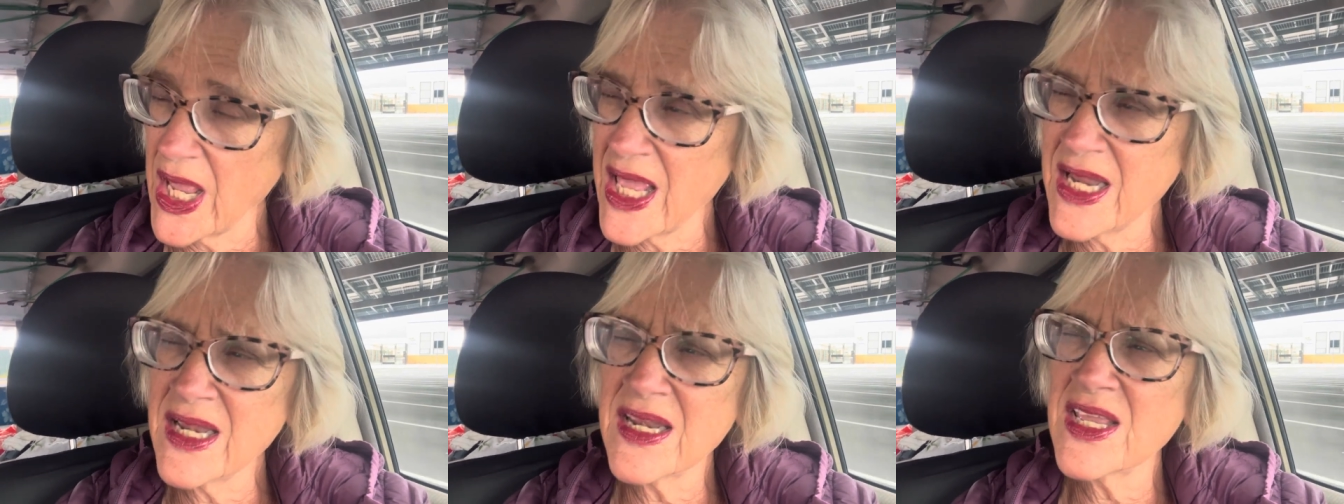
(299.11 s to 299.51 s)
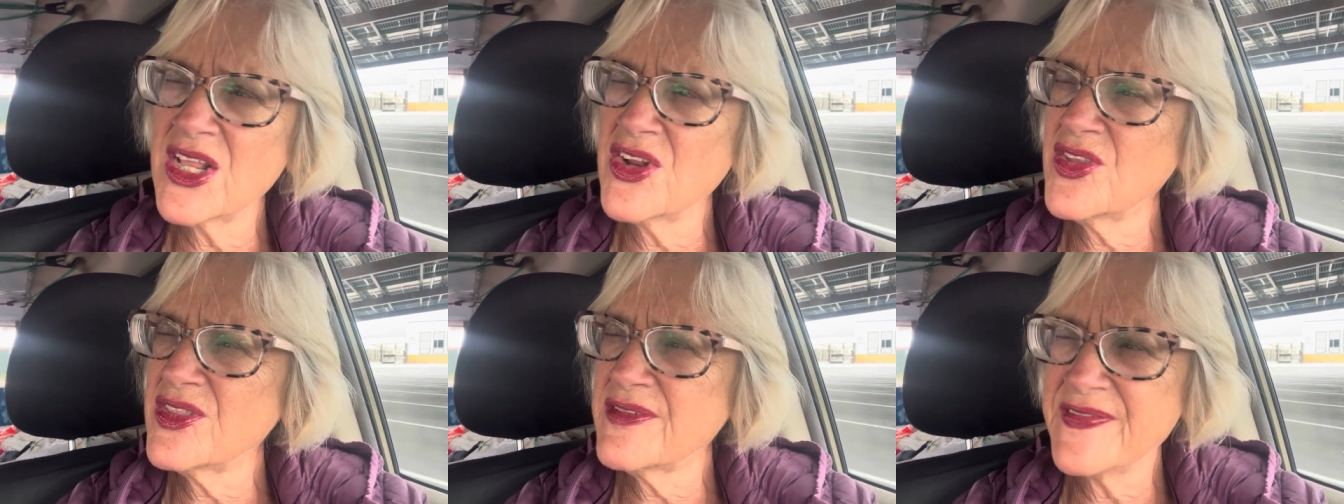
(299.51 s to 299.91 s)
And, you
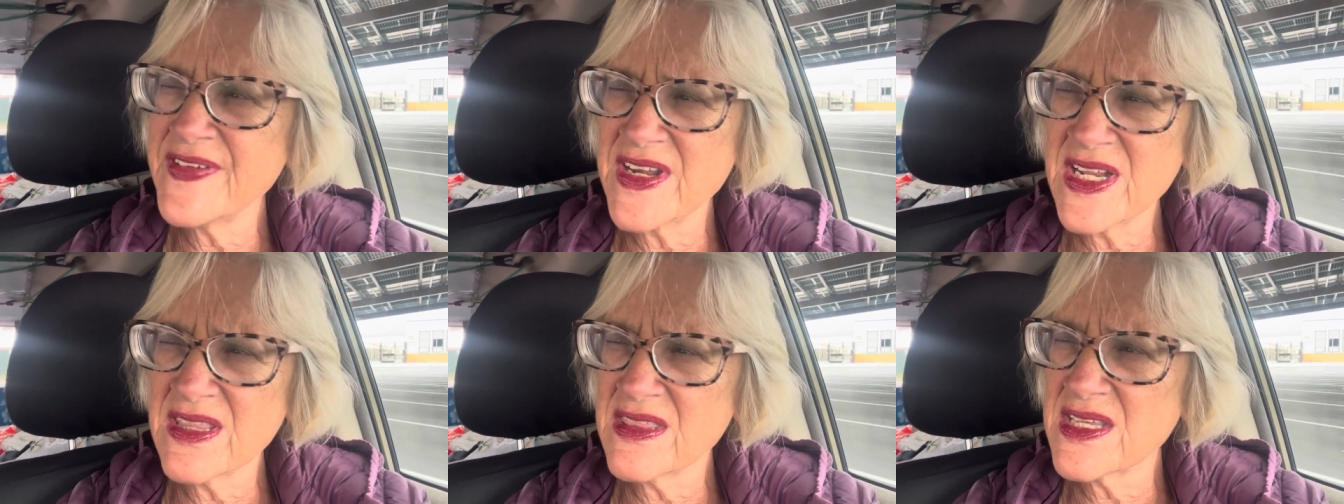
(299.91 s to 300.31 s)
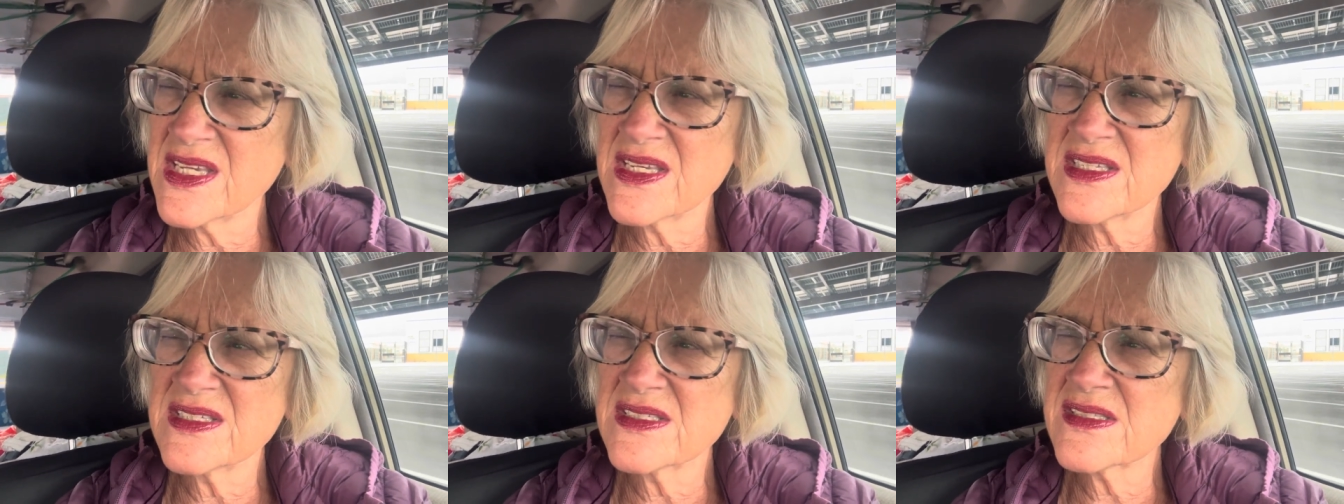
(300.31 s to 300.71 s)
know, the funny
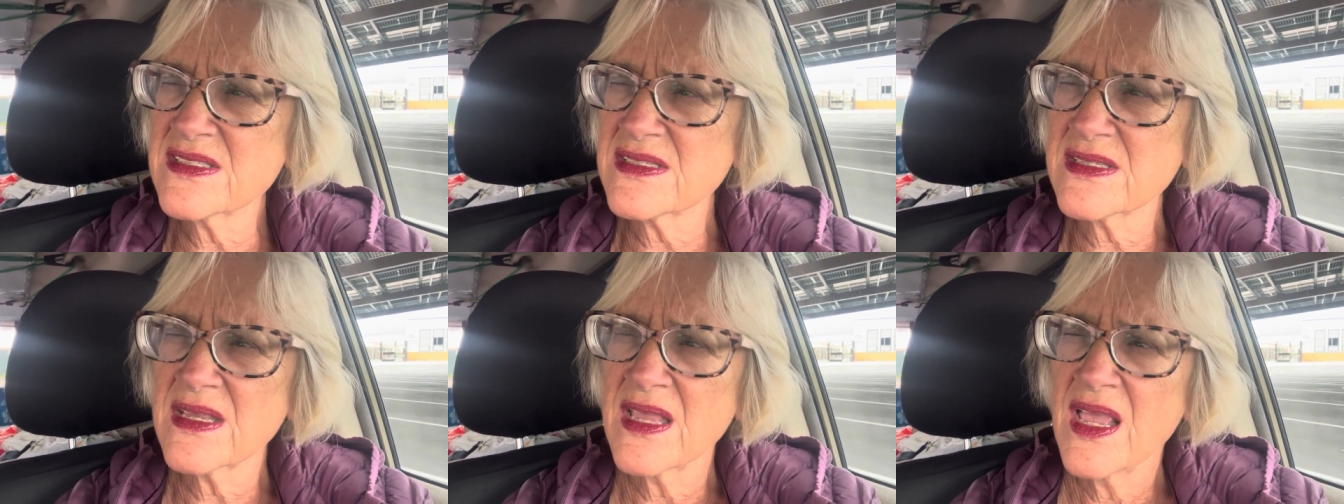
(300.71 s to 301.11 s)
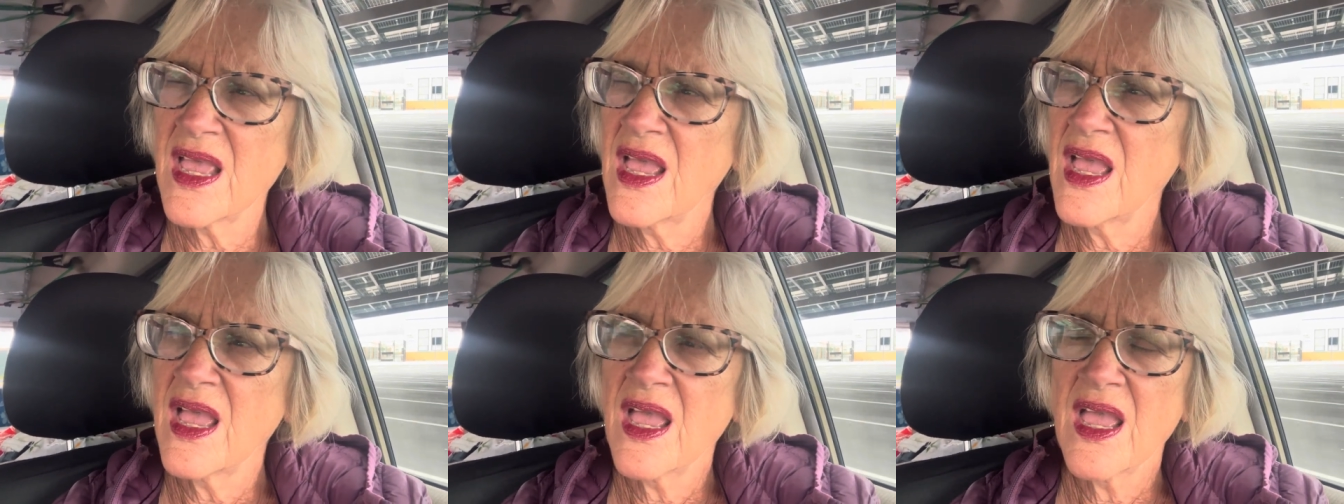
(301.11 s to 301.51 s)
thing is,
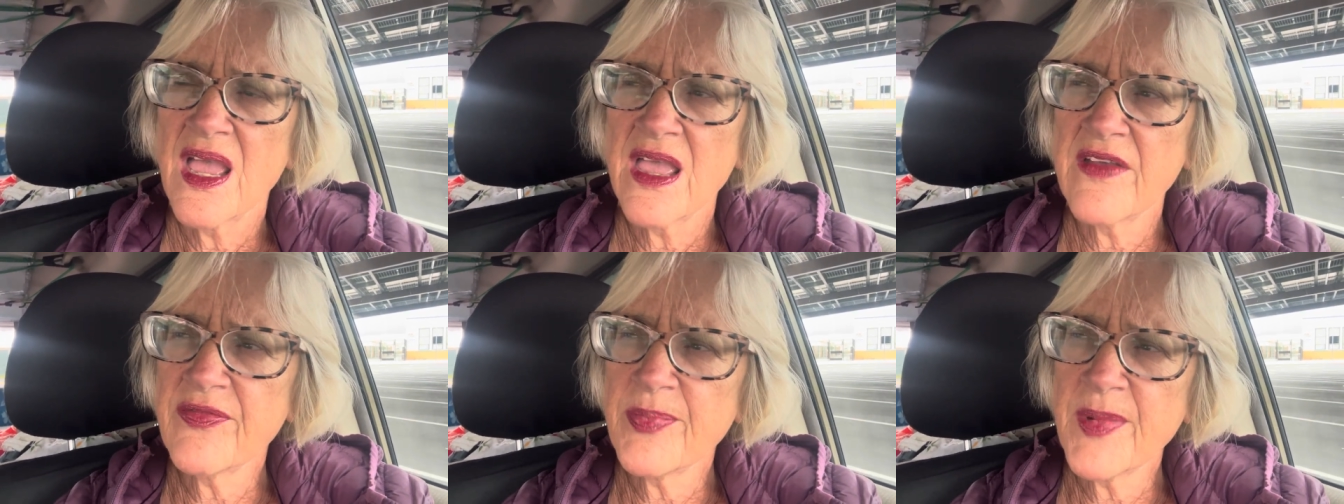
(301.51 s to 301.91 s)
if